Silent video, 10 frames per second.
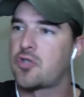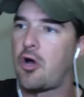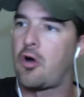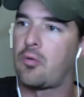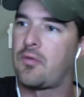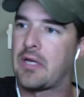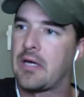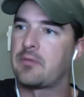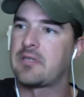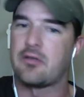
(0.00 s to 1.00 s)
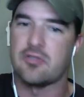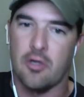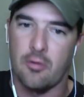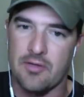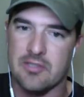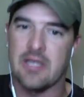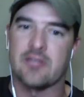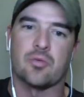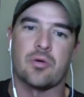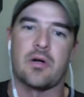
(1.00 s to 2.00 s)
where the gun was at, you saw where the sights
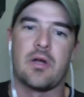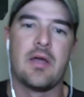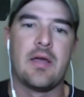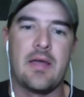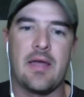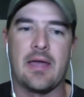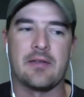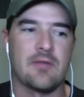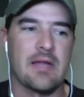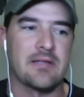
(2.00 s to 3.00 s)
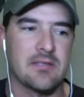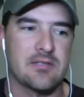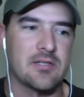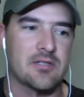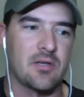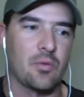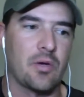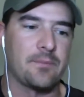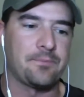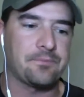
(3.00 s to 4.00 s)
were, and so that's essentially what
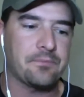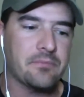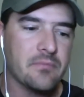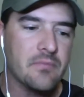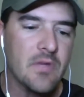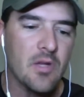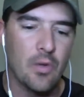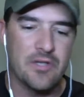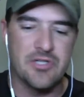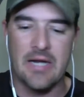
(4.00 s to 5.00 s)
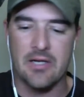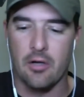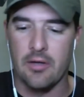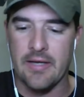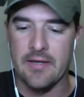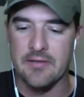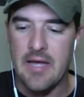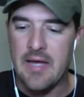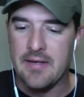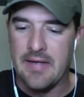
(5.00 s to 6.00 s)
what shot calling is.
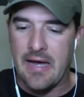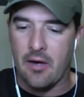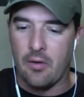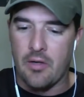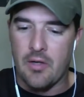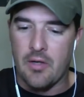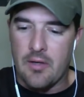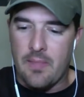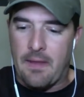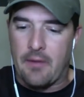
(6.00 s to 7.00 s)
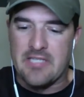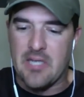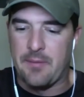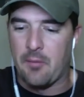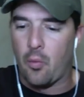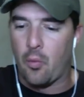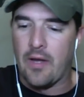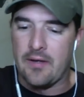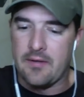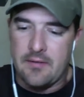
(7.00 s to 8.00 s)
Now, I always tell people what
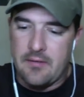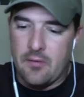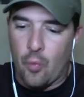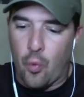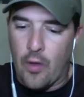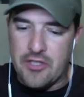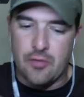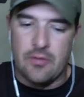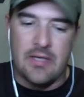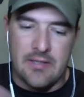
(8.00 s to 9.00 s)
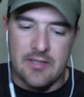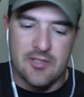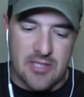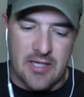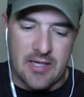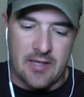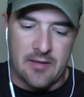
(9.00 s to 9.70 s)
what you need to see